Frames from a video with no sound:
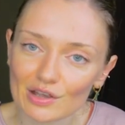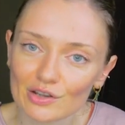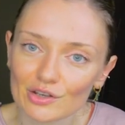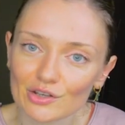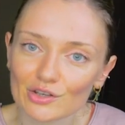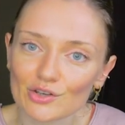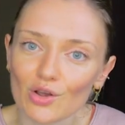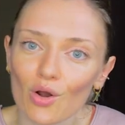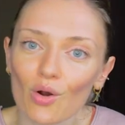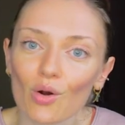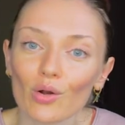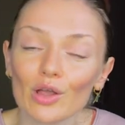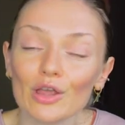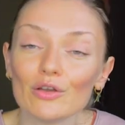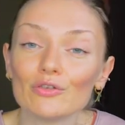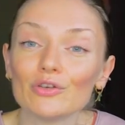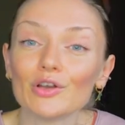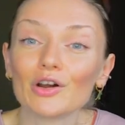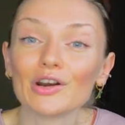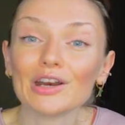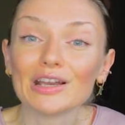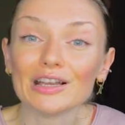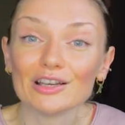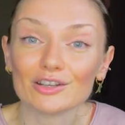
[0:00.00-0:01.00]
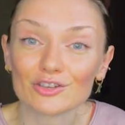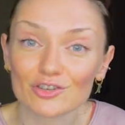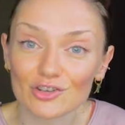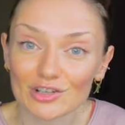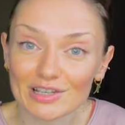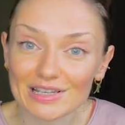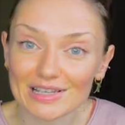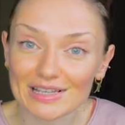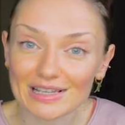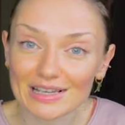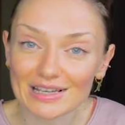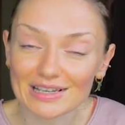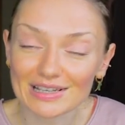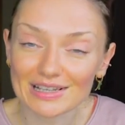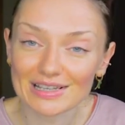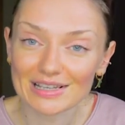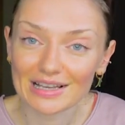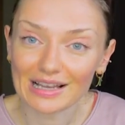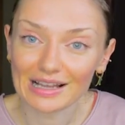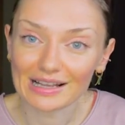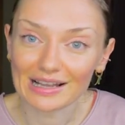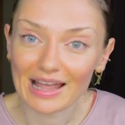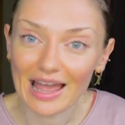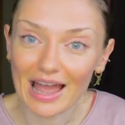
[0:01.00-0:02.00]
So if you're interested
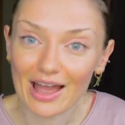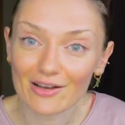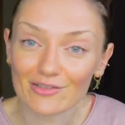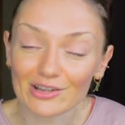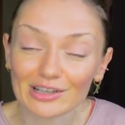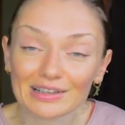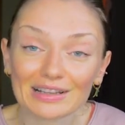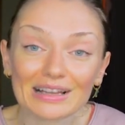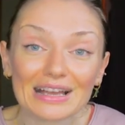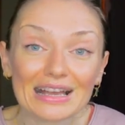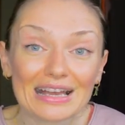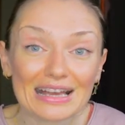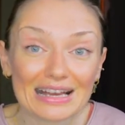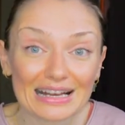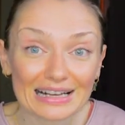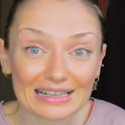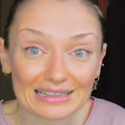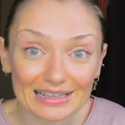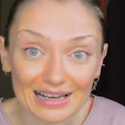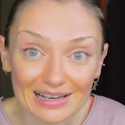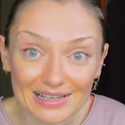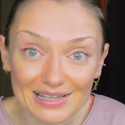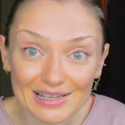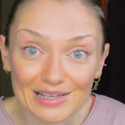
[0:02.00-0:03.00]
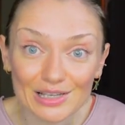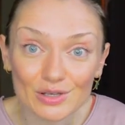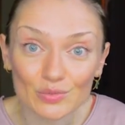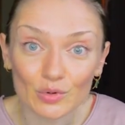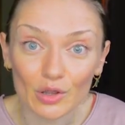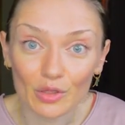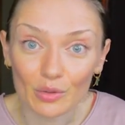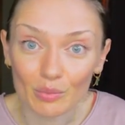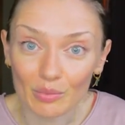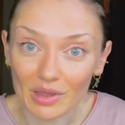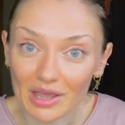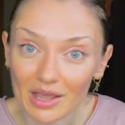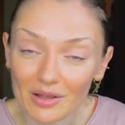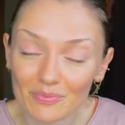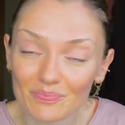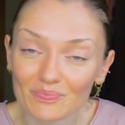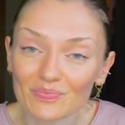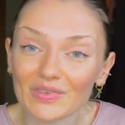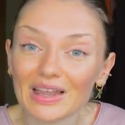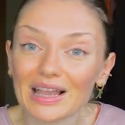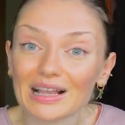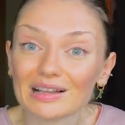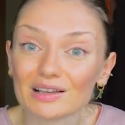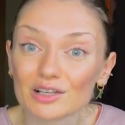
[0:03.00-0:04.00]
in having classes with me
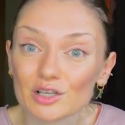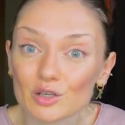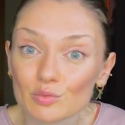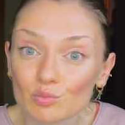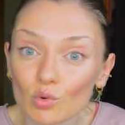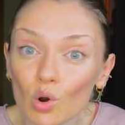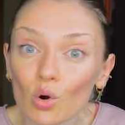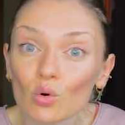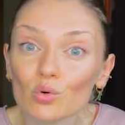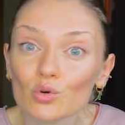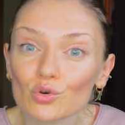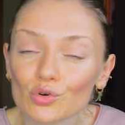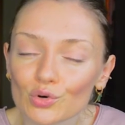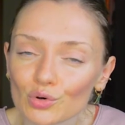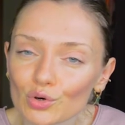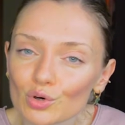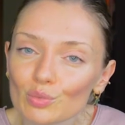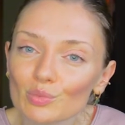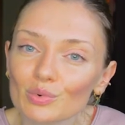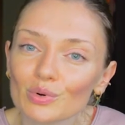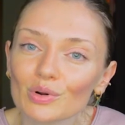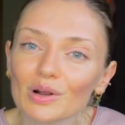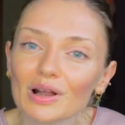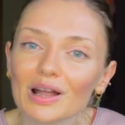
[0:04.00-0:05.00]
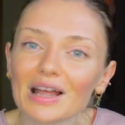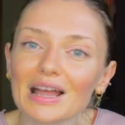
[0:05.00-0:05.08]
in a small group,